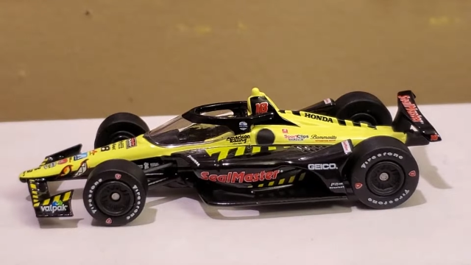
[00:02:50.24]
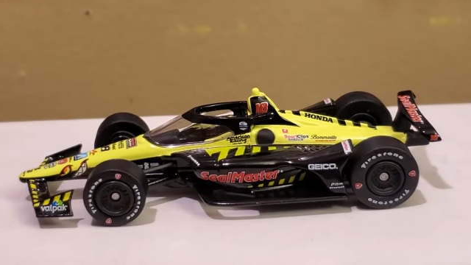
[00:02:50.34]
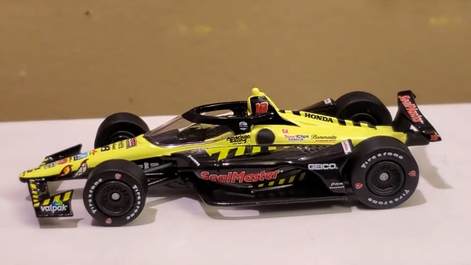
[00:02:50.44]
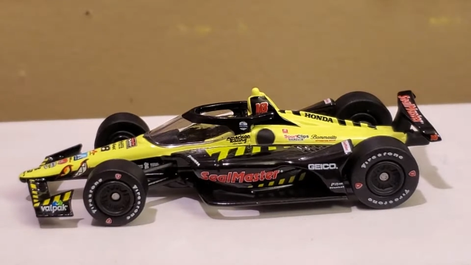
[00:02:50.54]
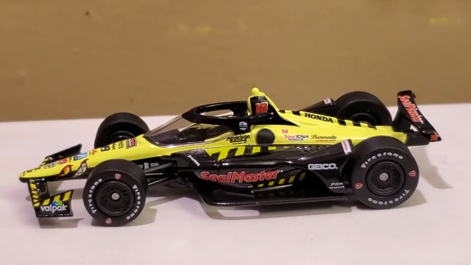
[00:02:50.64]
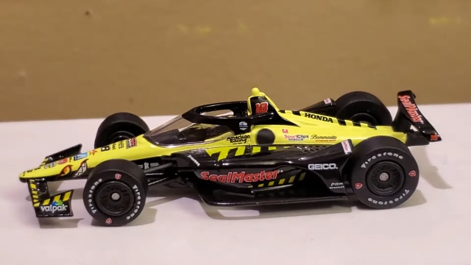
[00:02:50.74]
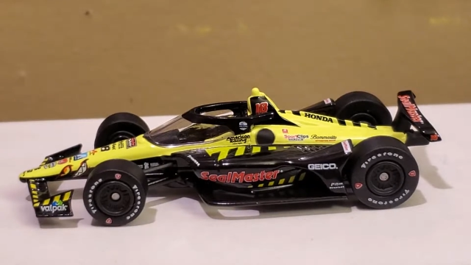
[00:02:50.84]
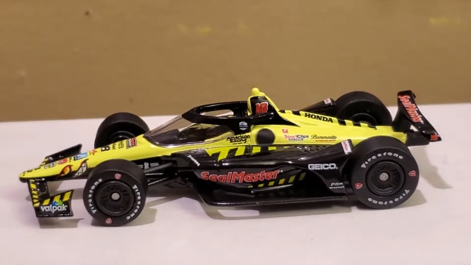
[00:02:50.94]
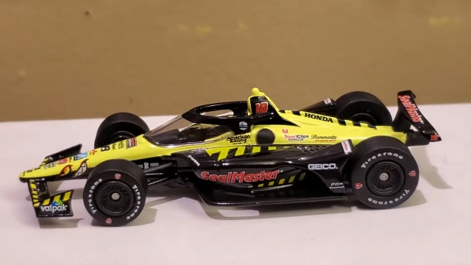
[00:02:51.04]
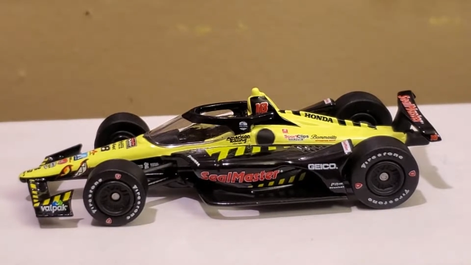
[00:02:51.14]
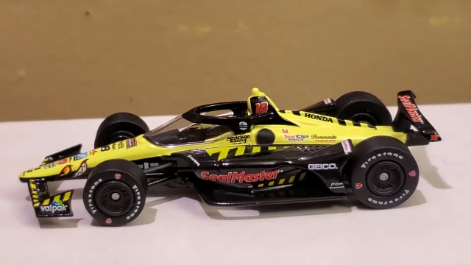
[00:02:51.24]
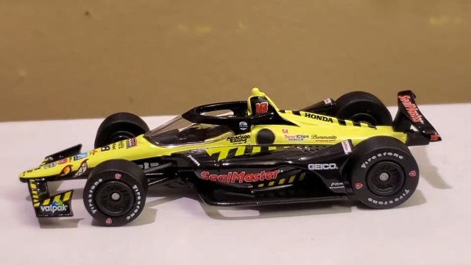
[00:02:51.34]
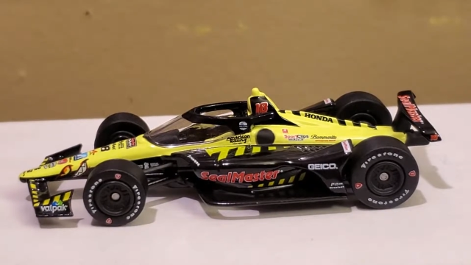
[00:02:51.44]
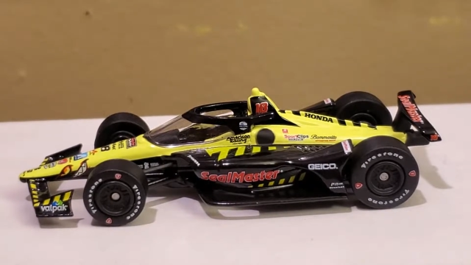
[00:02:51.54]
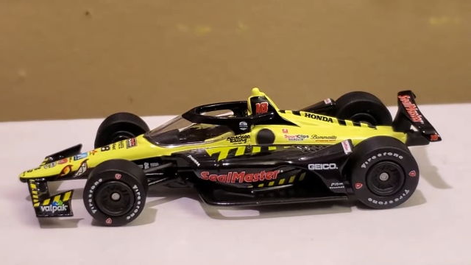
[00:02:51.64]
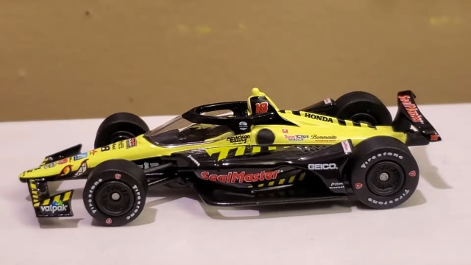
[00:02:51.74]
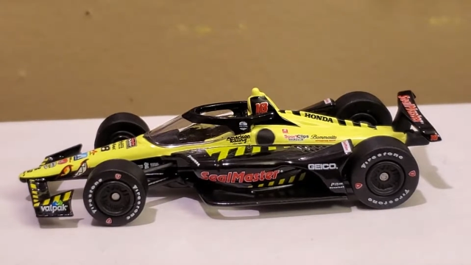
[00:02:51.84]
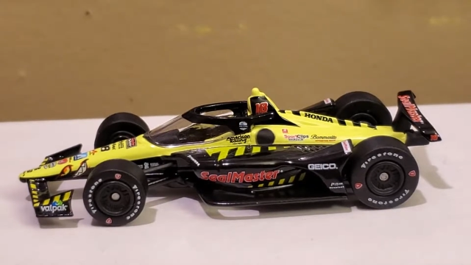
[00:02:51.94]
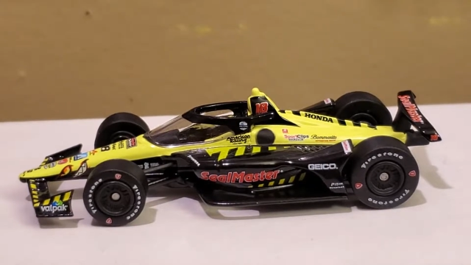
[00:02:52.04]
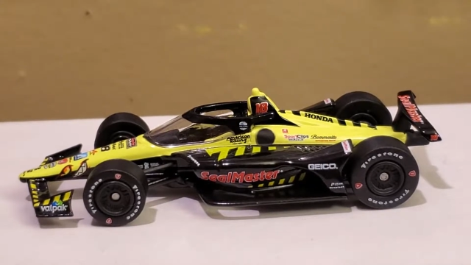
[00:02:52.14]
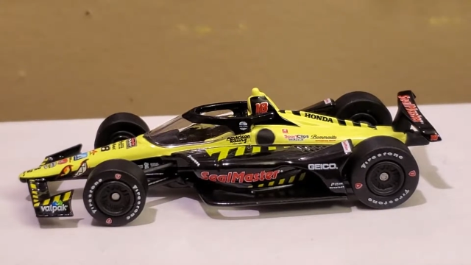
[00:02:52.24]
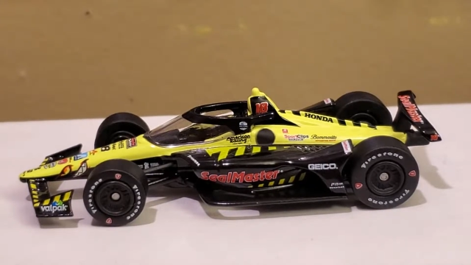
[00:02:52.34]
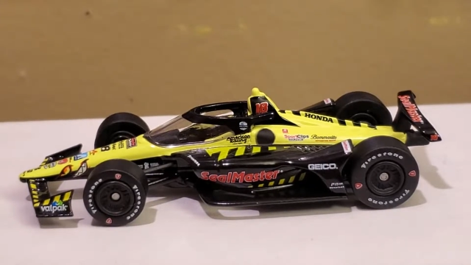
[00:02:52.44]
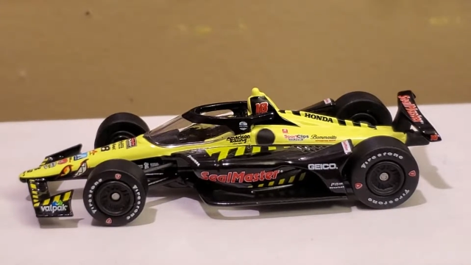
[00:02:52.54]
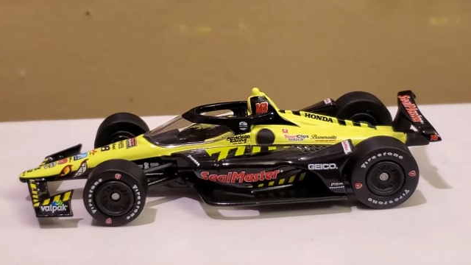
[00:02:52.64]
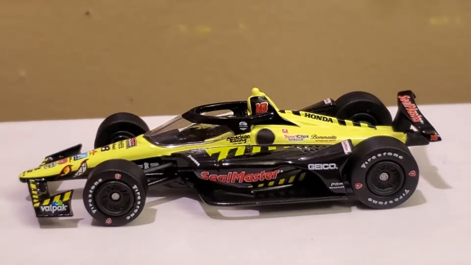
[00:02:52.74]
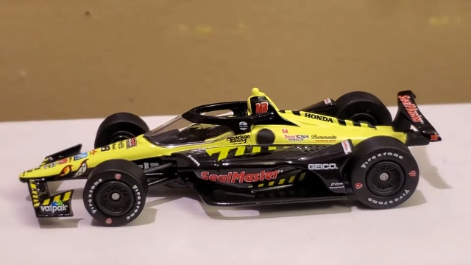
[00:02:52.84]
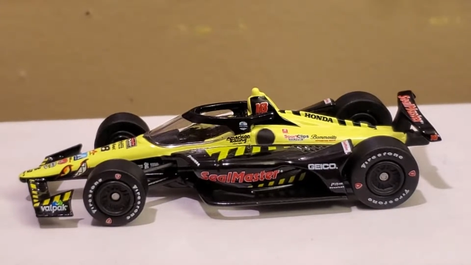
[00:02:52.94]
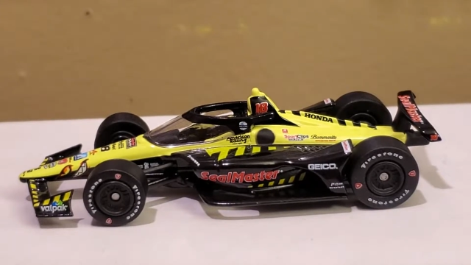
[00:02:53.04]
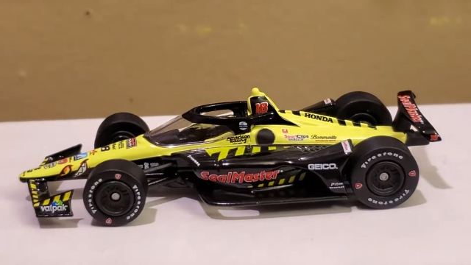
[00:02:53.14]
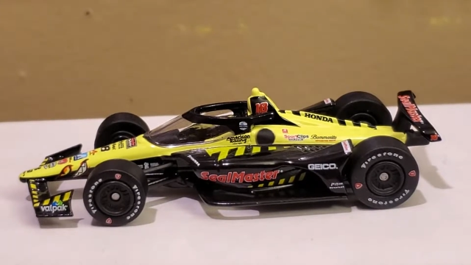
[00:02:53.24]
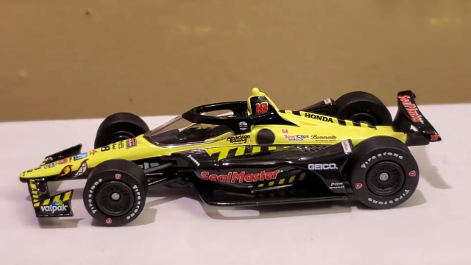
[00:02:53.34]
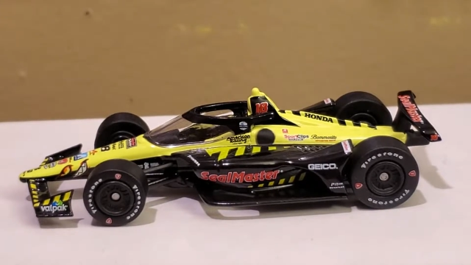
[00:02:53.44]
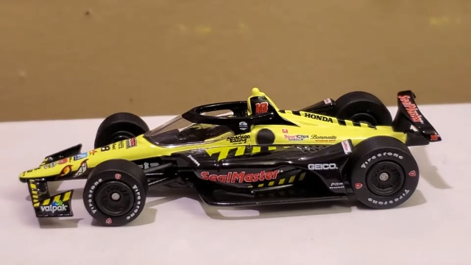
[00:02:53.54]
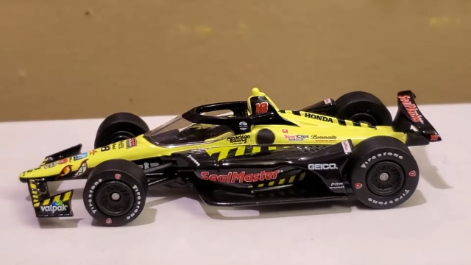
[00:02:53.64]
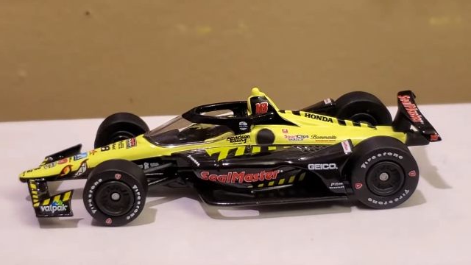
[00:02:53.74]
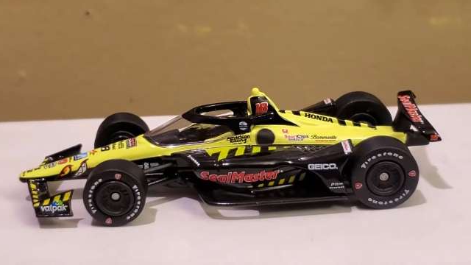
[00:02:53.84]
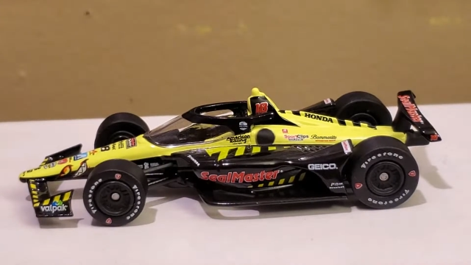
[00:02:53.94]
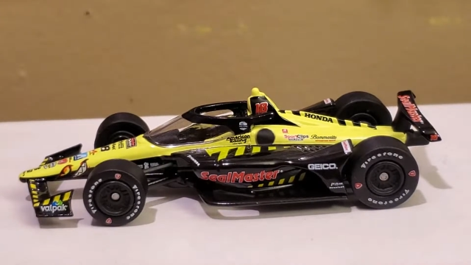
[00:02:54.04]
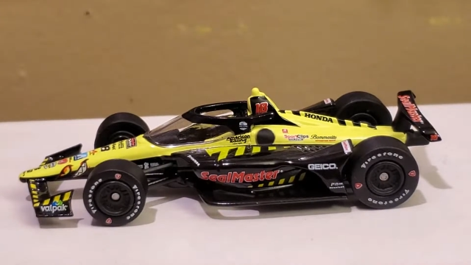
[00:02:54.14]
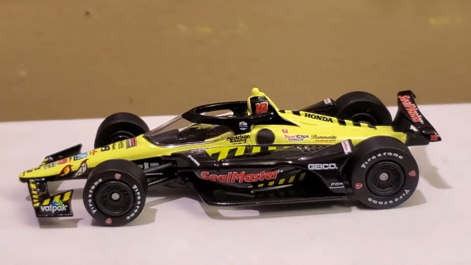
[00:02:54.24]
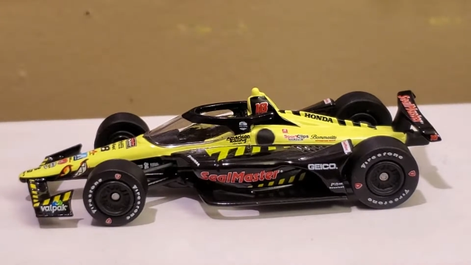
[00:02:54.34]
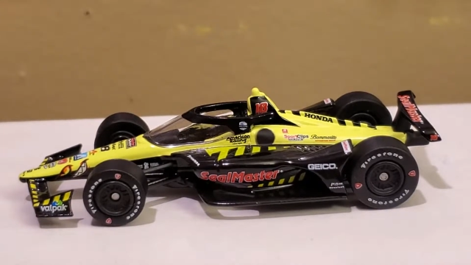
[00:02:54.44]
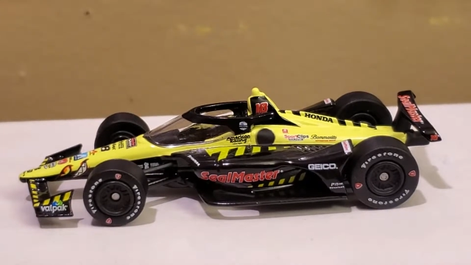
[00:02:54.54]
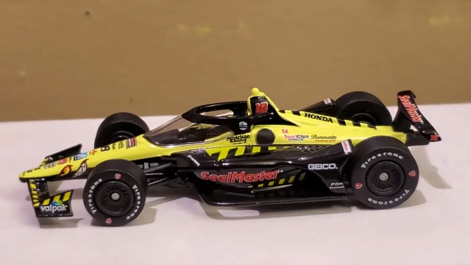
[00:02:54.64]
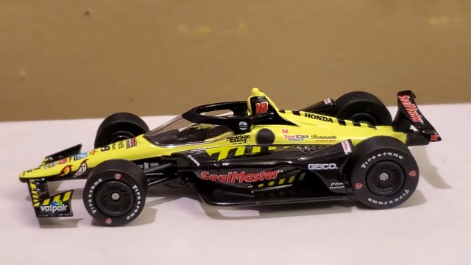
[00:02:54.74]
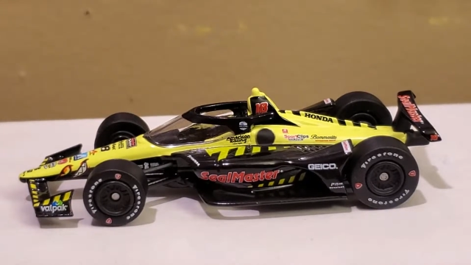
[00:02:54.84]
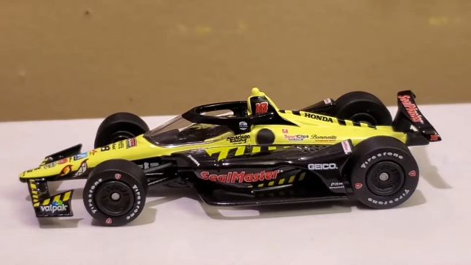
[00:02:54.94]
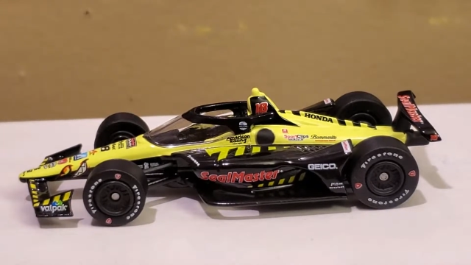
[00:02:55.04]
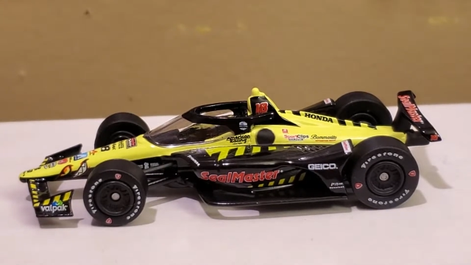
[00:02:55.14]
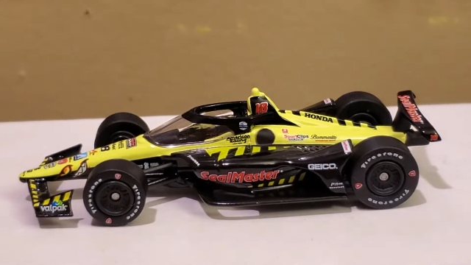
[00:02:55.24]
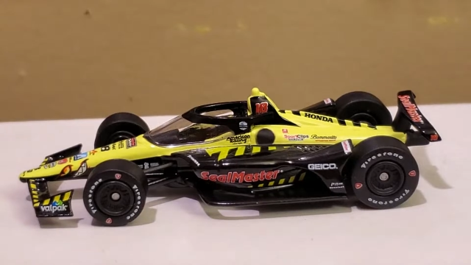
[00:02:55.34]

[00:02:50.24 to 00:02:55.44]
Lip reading: (no speaker visible)